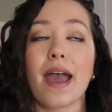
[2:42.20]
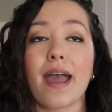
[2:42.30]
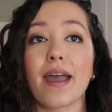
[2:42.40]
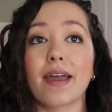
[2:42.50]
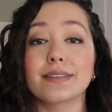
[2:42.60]

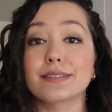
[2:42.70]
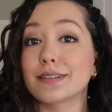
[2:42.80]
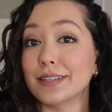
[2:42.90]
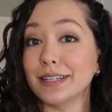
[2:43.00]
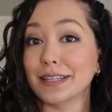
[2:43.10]
and
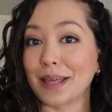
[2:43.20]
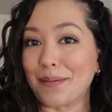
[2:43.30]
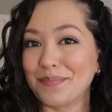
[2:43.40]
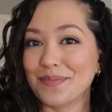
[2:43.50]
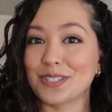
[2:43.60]
cleaning
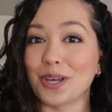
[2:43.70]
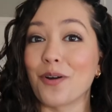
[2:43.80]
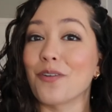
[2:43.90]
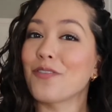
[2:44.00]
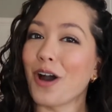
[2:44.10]
them.
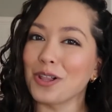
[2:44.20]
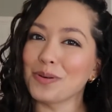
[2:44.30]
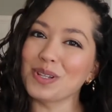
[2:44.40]
So follow